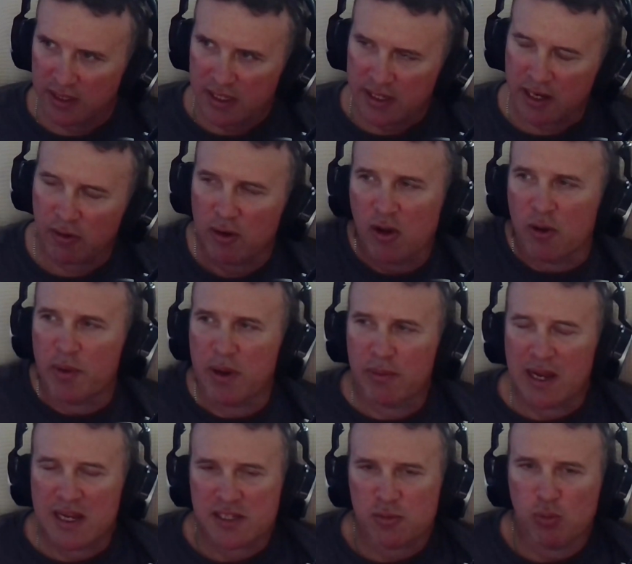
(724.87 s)
Now a lot of
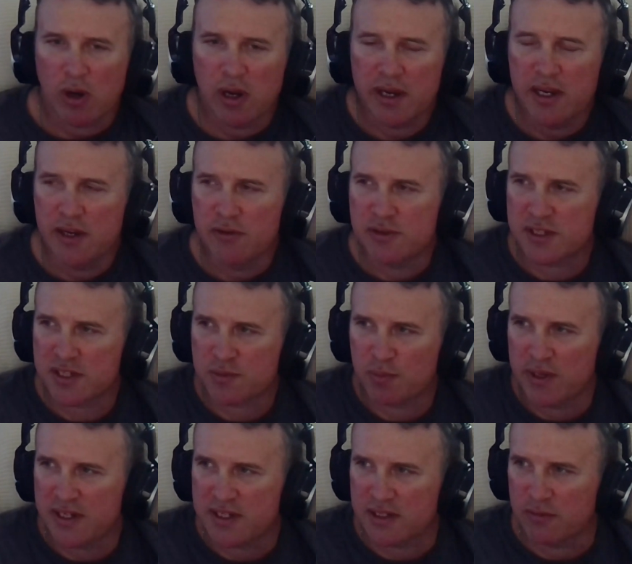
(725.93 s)
people ask why use a
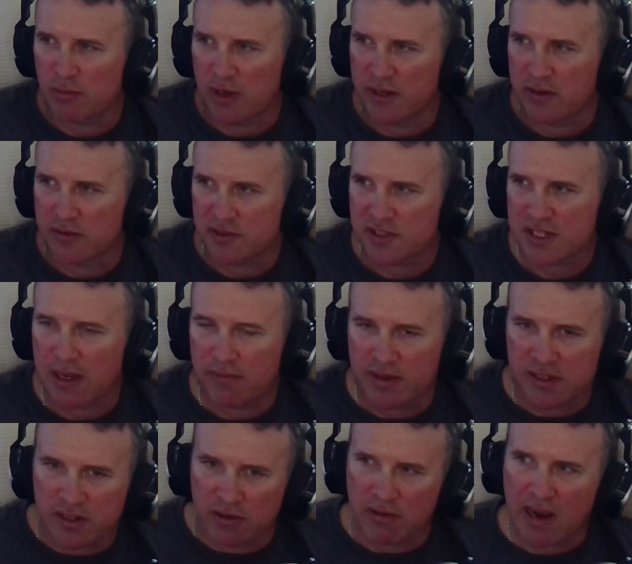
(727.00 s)
splitter, why not just have it
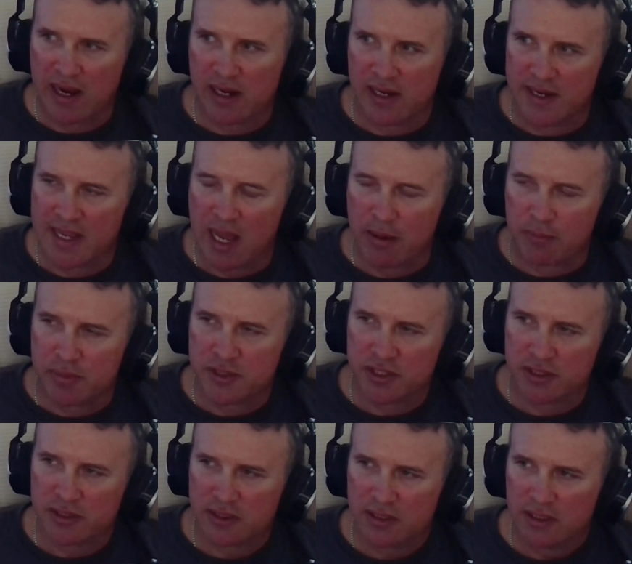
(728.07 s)
directly
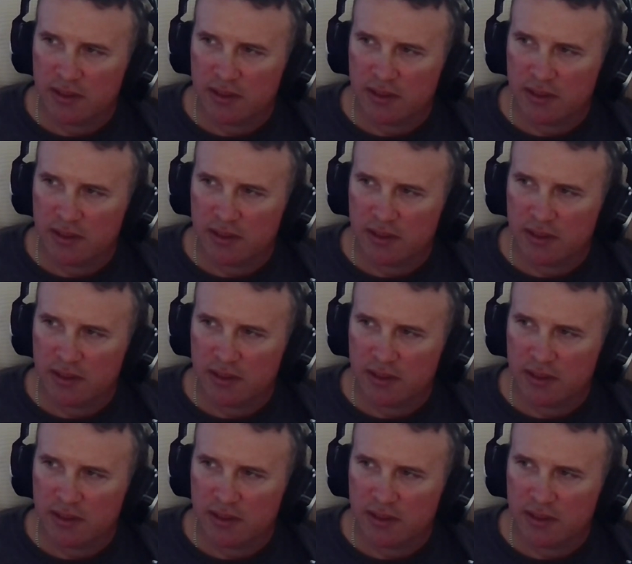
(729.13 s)
capture